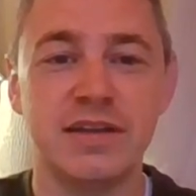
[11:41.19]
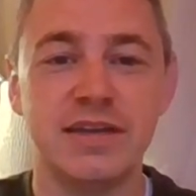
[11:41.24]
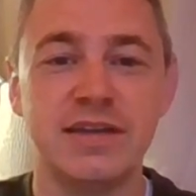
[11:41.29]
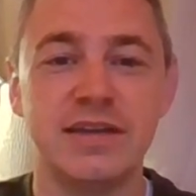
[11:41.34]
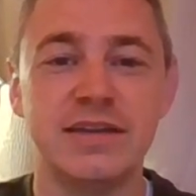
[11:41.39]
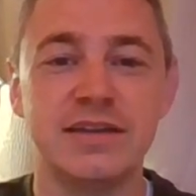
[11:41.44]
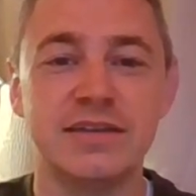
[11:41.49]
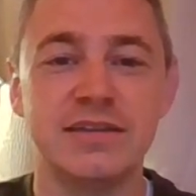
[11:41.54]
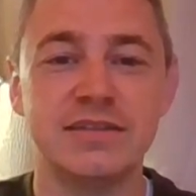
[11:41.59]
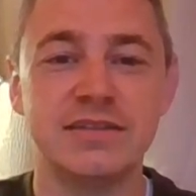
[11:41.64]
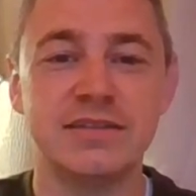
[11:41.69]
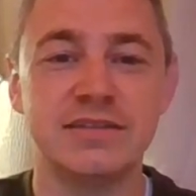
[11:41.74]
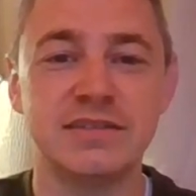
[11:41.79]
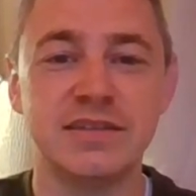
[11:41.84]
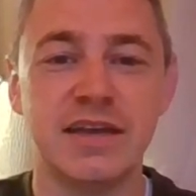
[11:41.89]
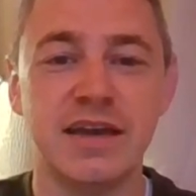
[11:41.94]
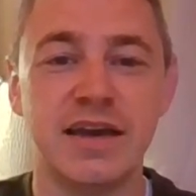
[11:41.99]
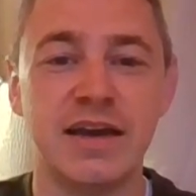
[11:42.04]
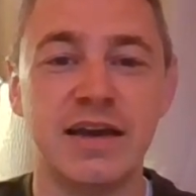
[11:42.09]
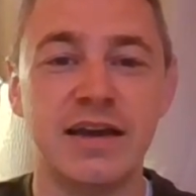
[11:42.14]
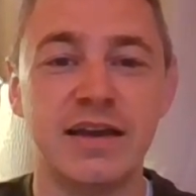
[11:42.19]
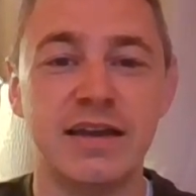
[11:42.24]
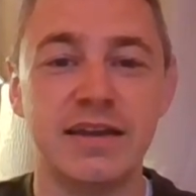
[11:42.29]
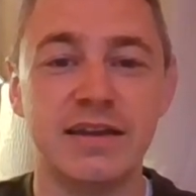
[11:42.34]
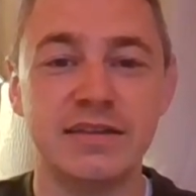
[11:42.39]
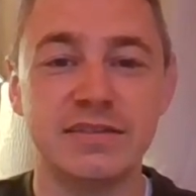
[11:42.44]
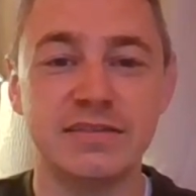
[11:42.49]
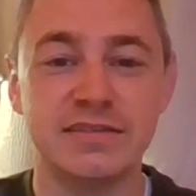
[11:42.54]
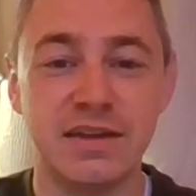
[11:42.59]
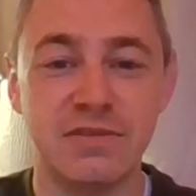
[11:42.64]
It is
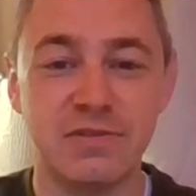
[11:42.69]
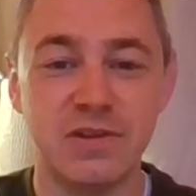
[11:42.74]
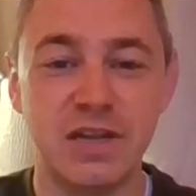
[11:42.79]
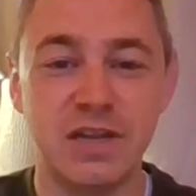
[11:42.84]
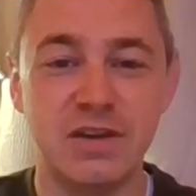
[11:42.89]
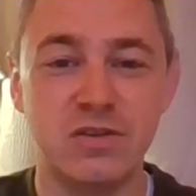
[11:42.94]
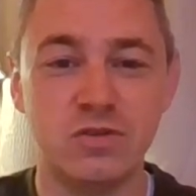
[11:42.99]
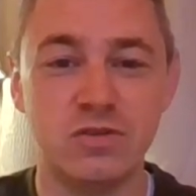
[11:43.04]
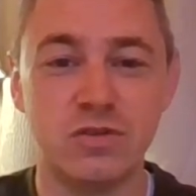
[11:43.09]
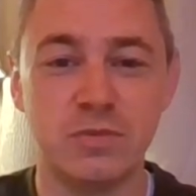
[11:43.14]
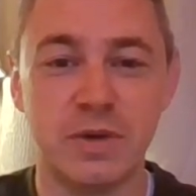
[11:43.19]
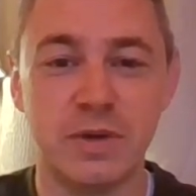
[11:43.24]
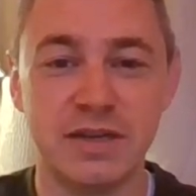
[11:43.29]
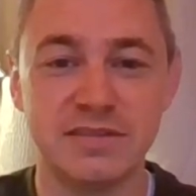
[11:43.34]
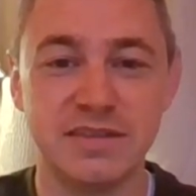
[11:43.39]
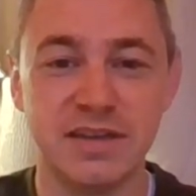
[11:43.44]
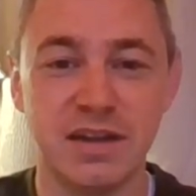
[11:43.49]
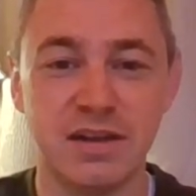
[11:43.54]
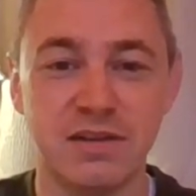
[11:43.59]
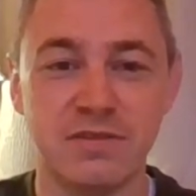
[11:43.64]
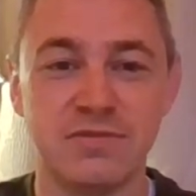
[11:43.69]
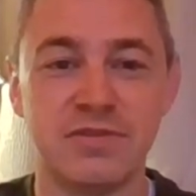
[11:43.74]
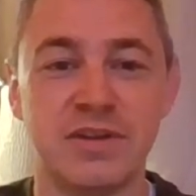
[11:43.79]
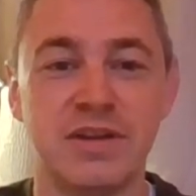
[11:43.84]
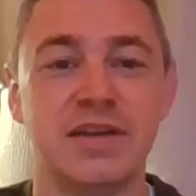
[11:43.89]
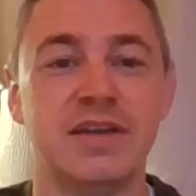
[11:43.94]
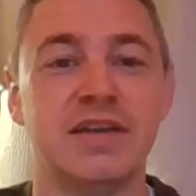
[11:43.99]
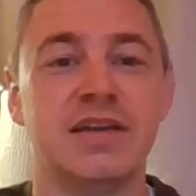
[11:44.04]
definitely new to myself.